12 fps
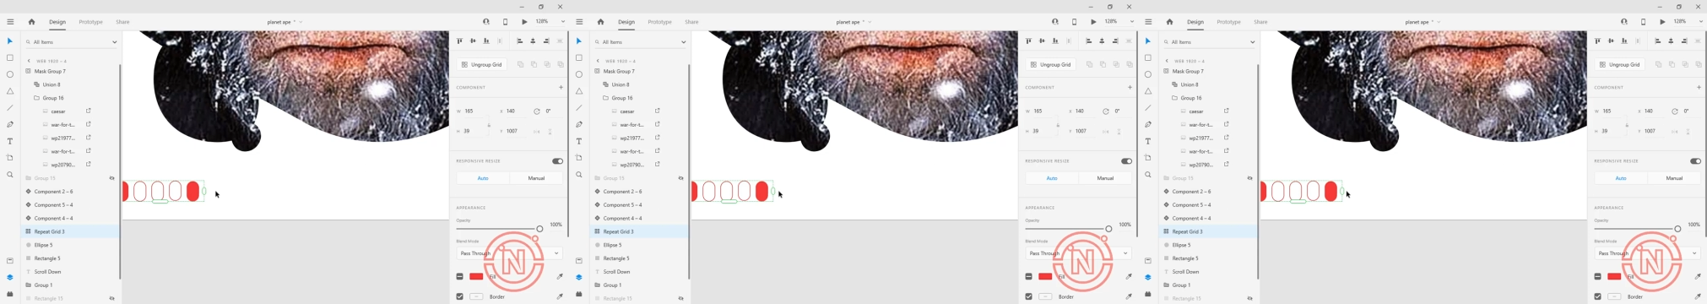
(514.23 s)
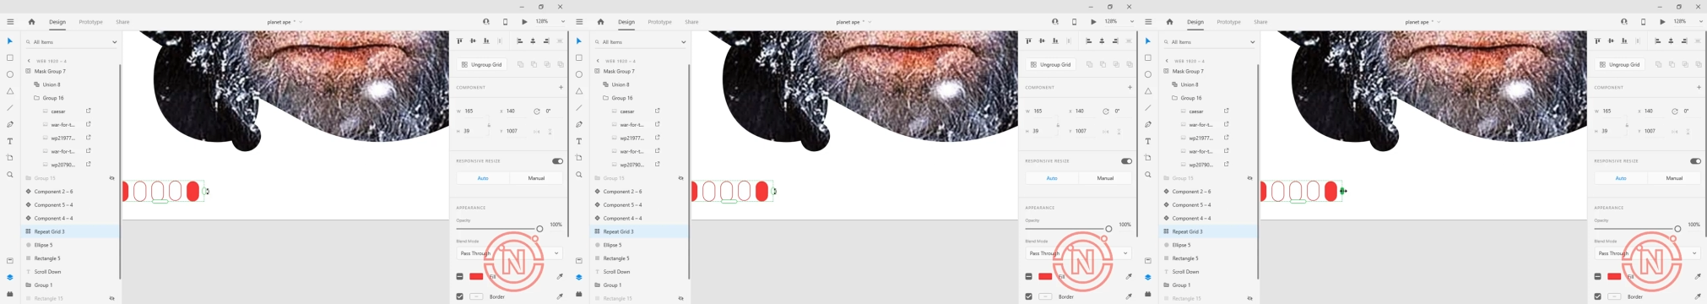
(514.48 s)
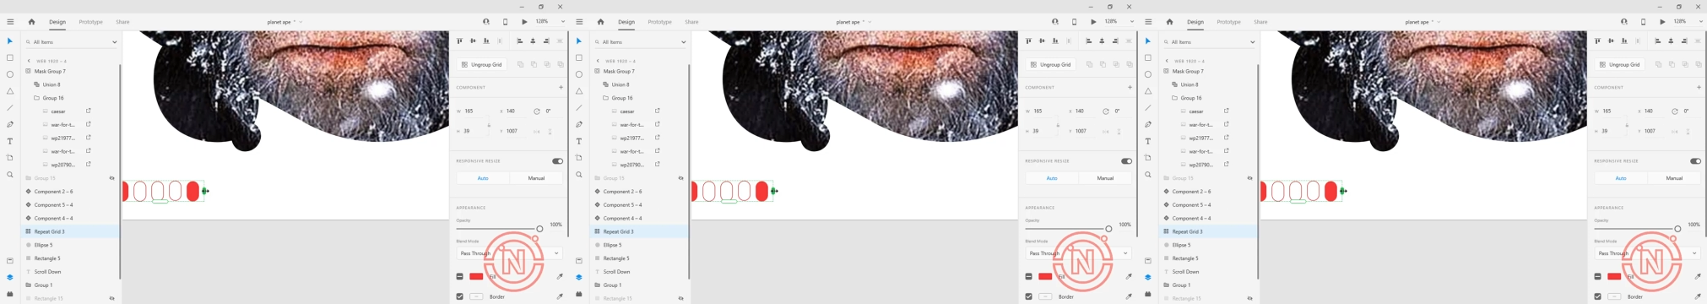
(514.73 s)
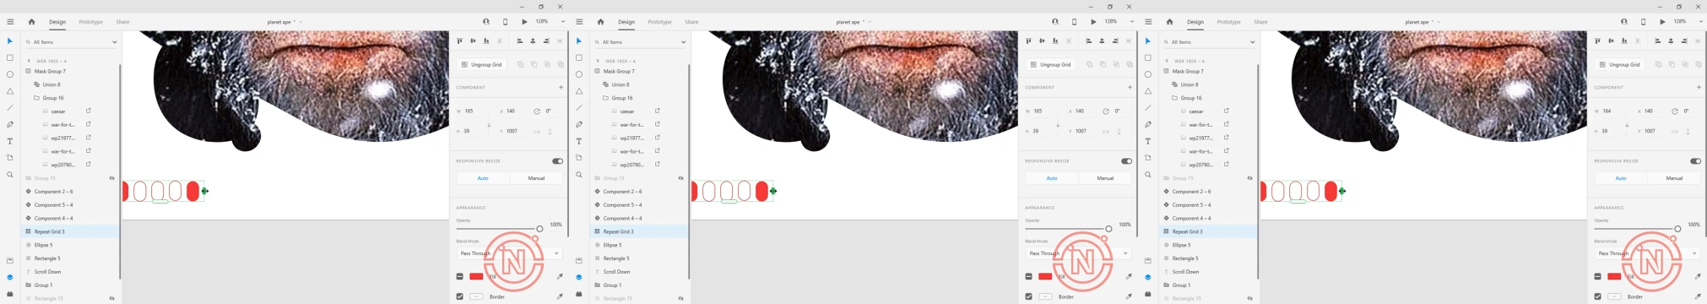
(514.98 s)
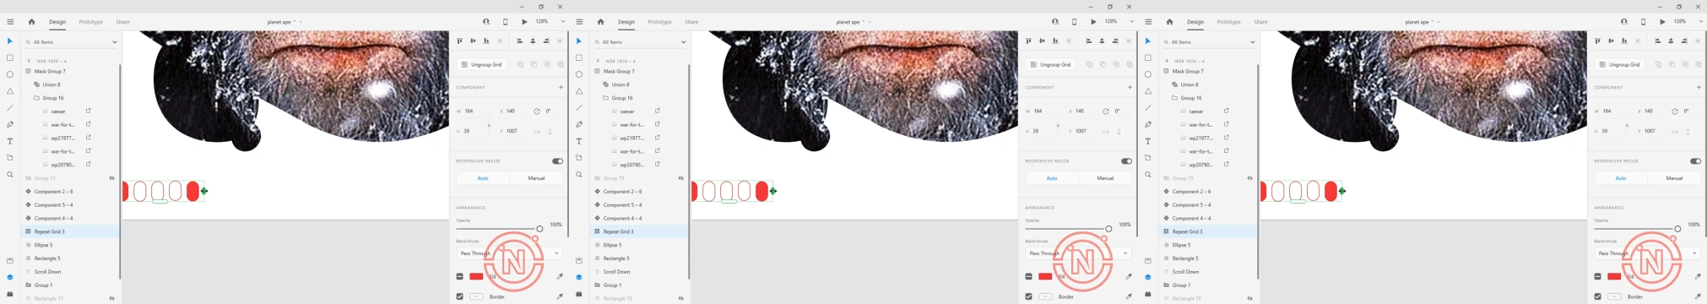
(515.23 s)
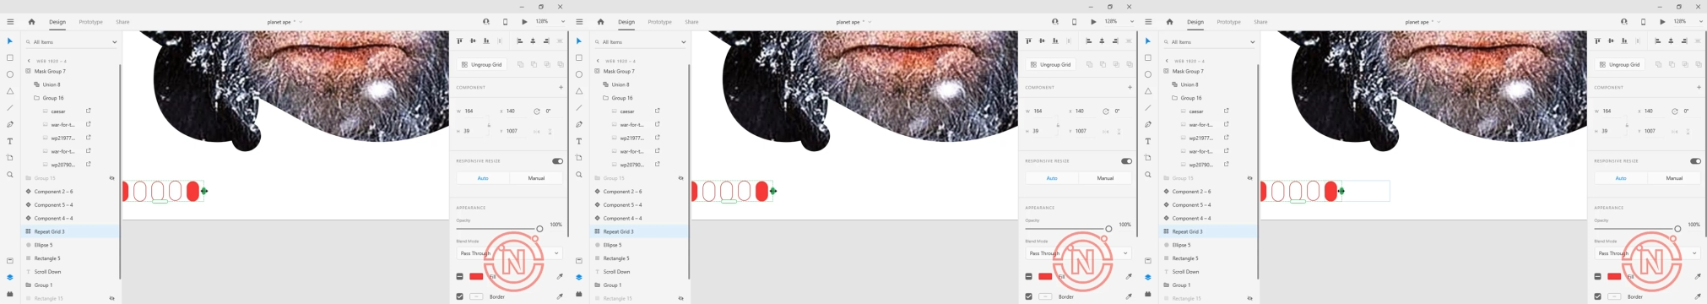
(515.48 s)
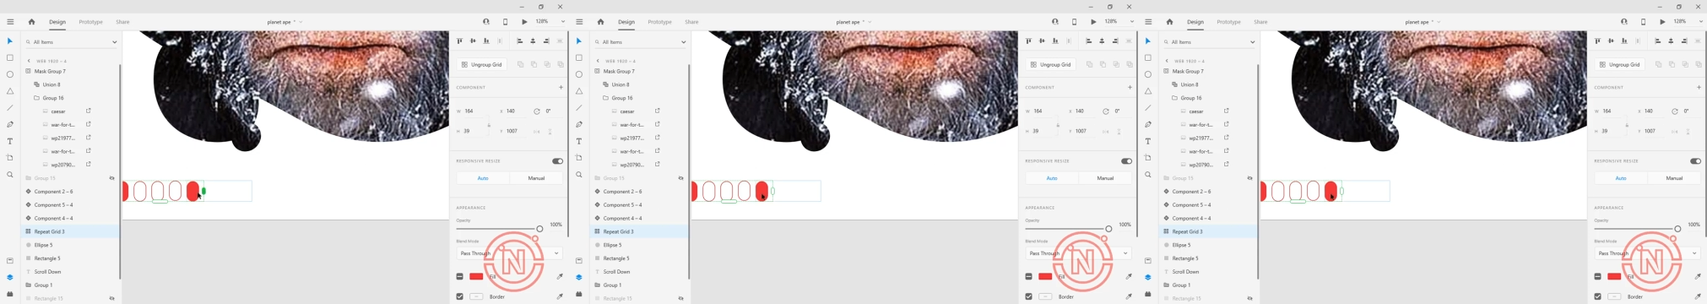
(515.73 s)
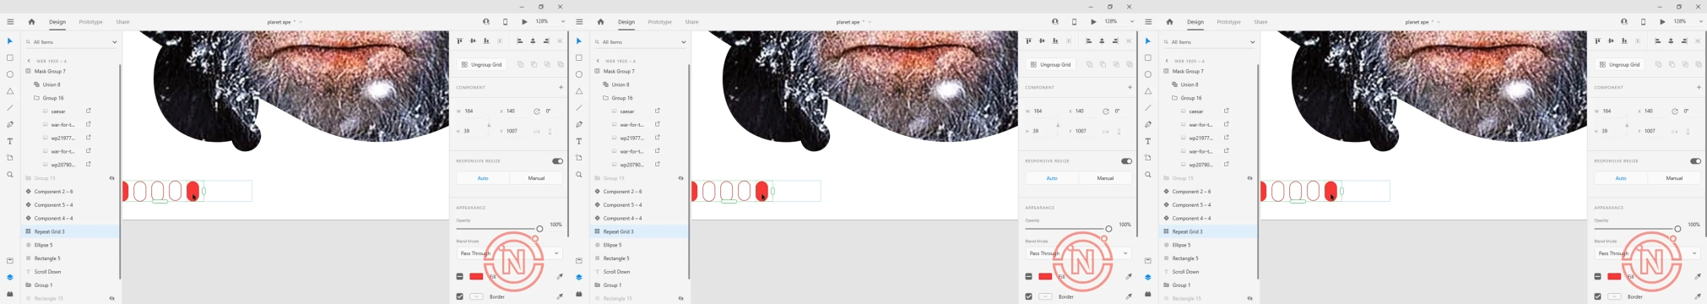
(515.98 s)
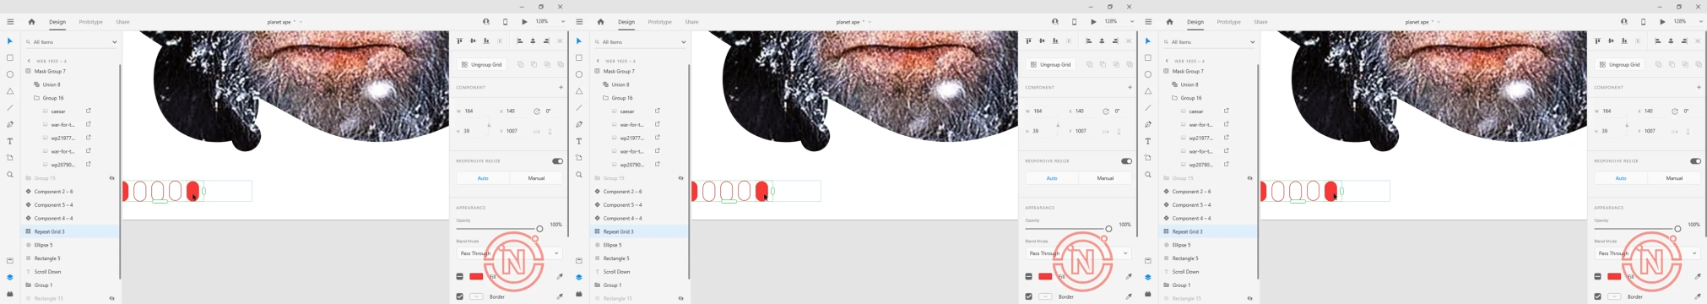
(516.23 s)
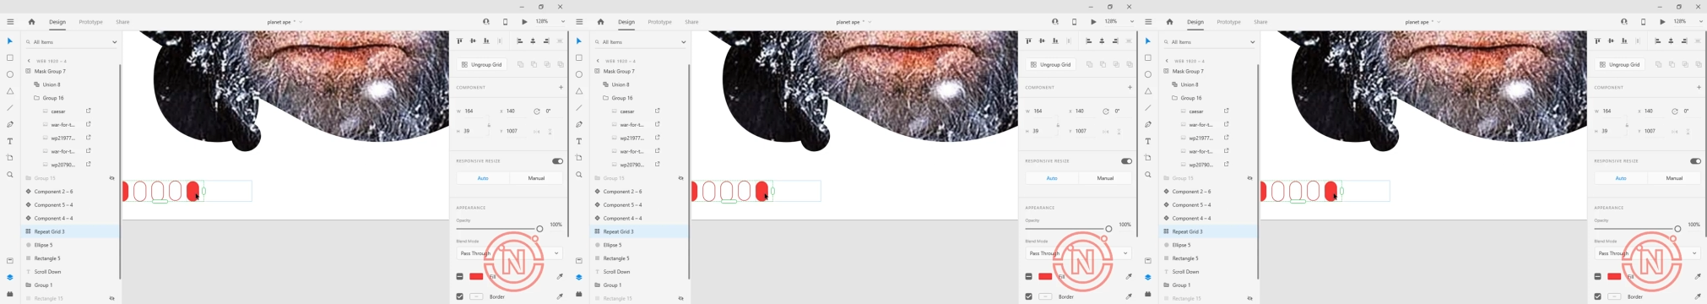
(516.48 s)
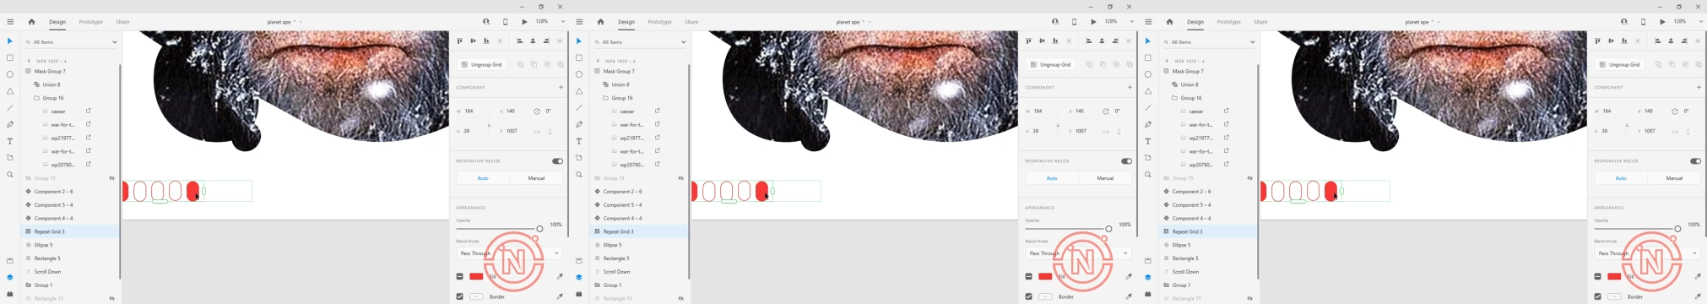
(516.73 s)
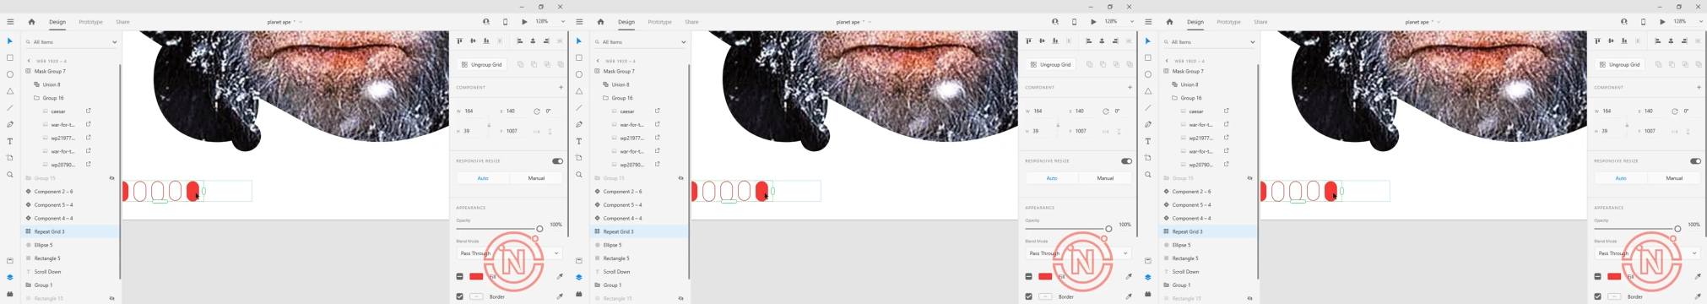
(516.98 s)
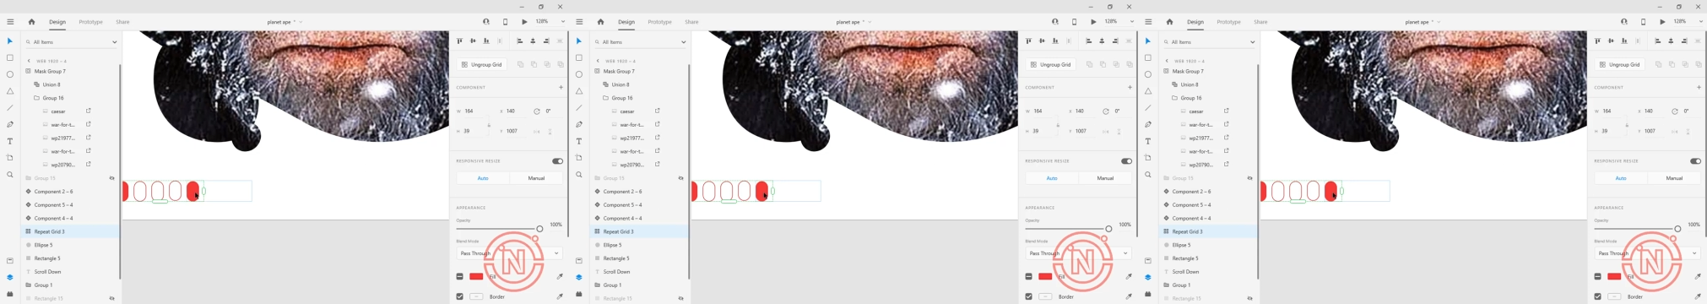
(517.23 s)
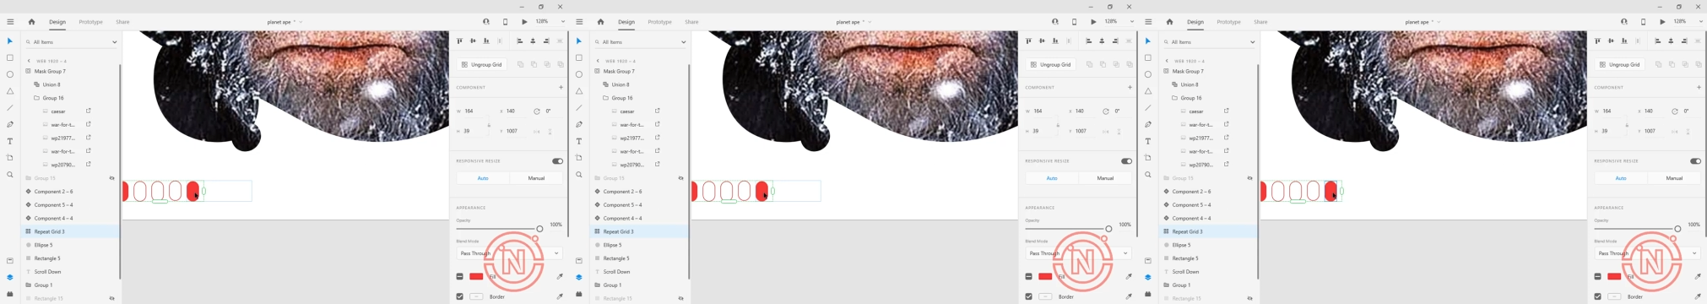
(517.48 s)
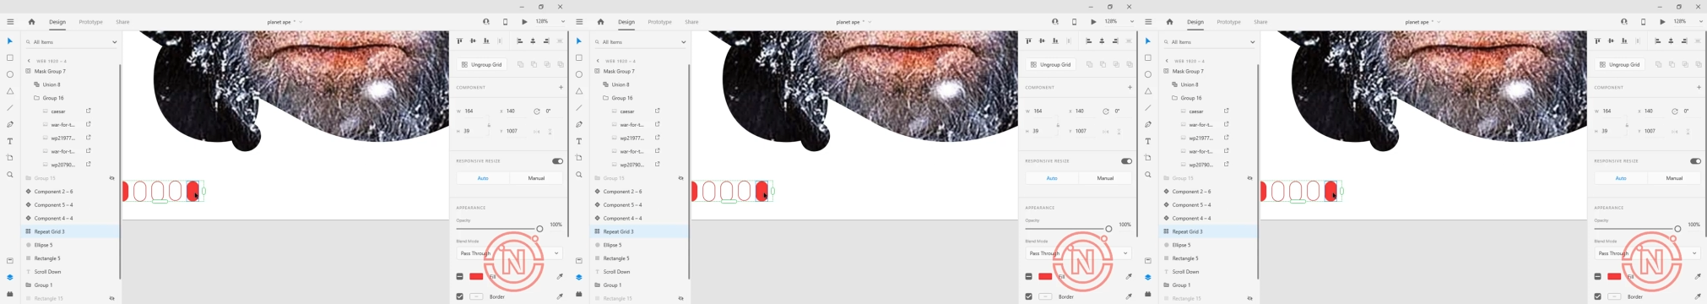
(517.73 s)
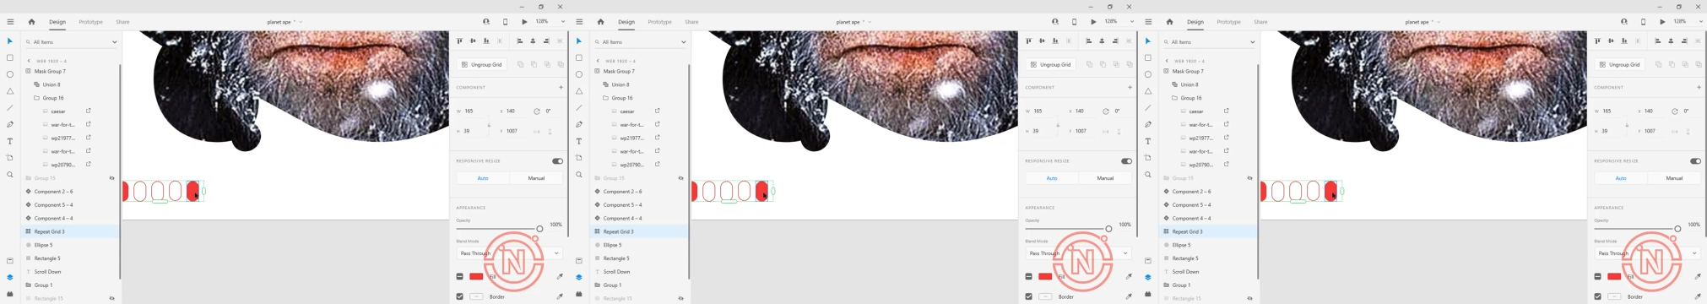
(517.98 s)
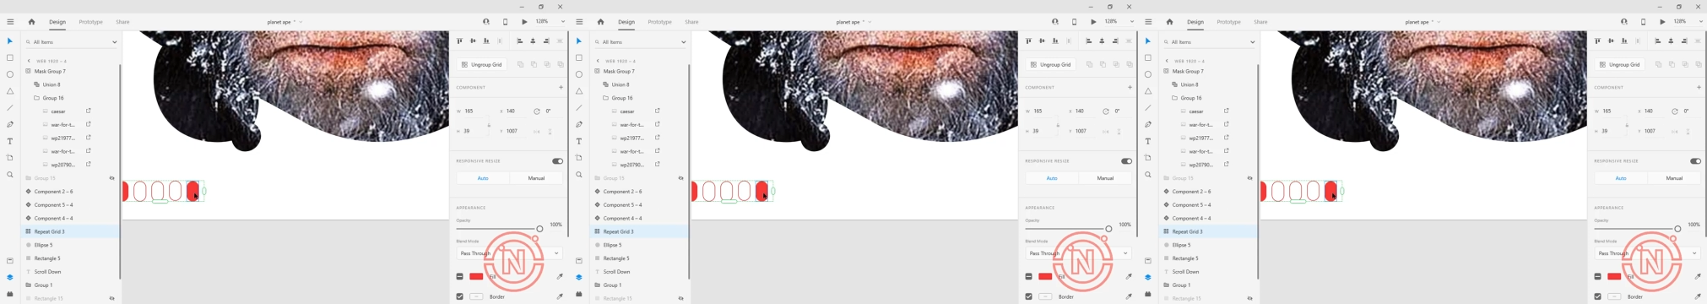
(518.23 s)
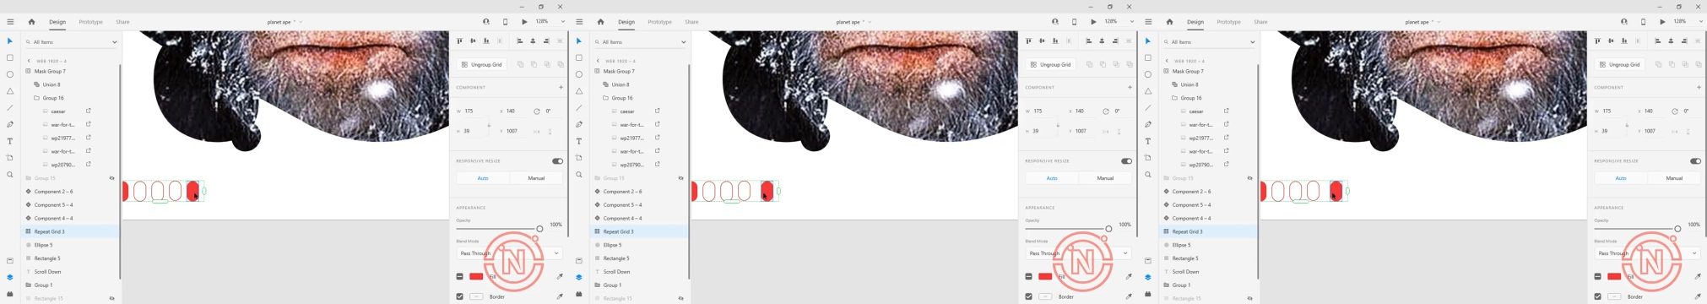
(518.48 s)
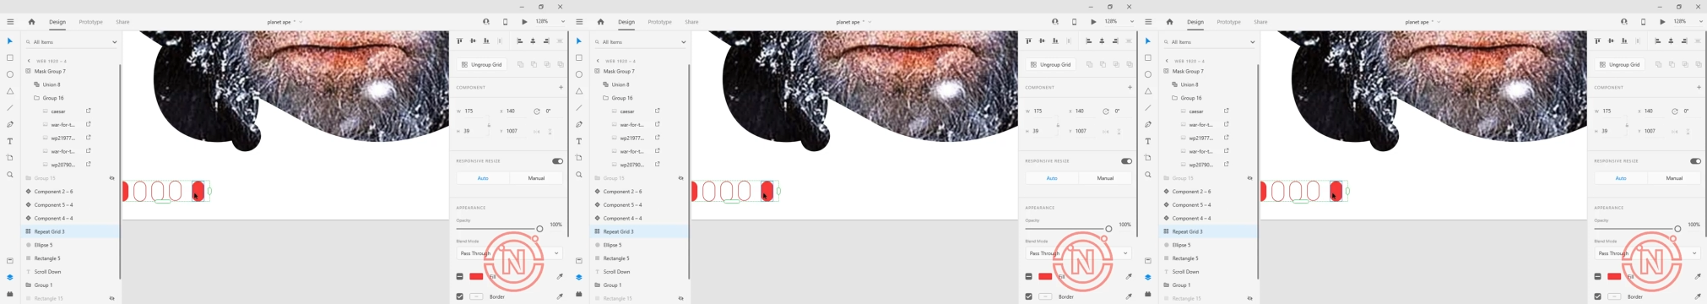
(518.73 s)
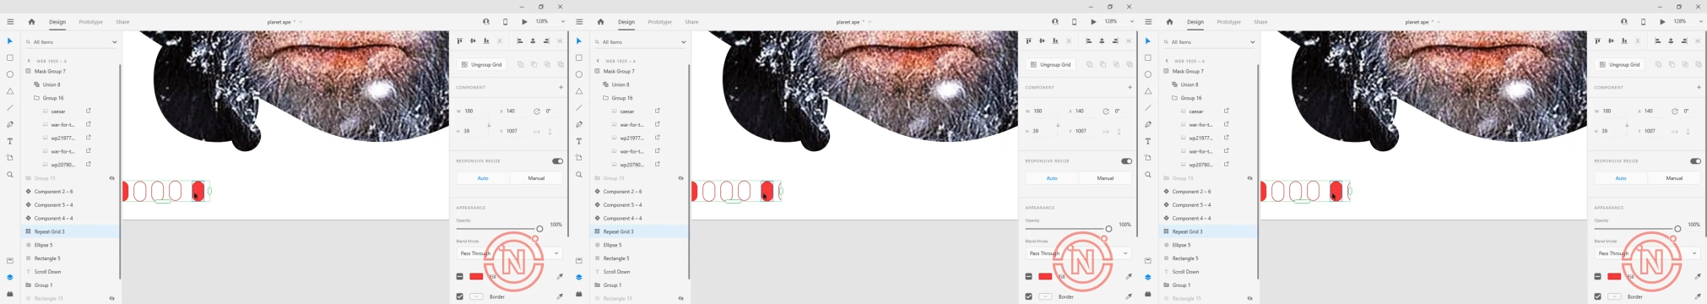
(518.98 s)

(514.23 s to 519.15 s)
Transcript: Nobody's mouth can be seen.